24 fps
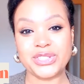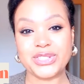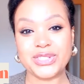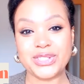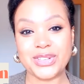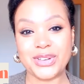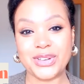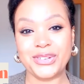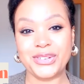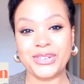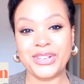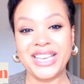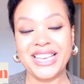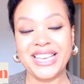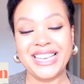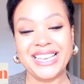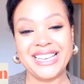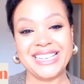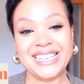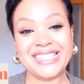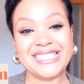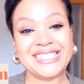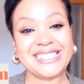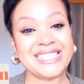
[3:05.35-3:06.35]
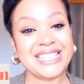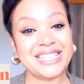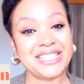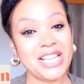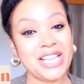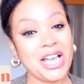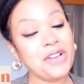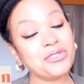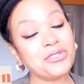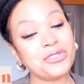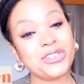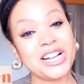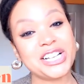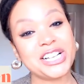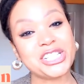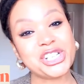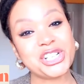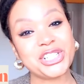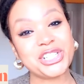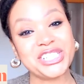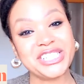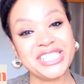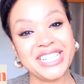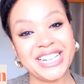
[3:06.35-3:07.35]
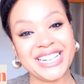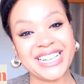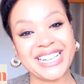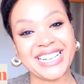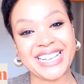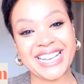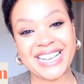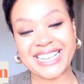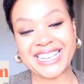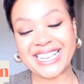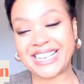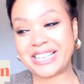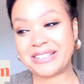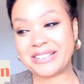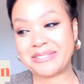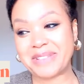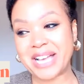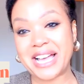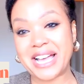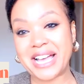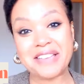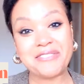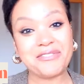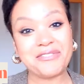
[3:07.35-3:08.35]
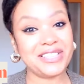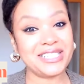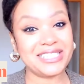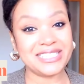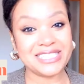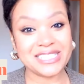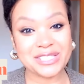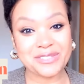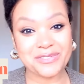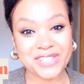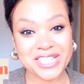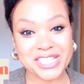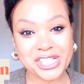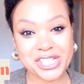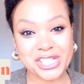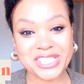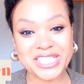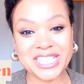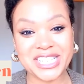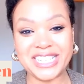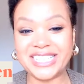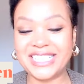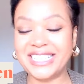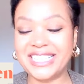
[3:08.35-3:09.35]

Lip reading: So it's a lot fresher. I feel it's fresher.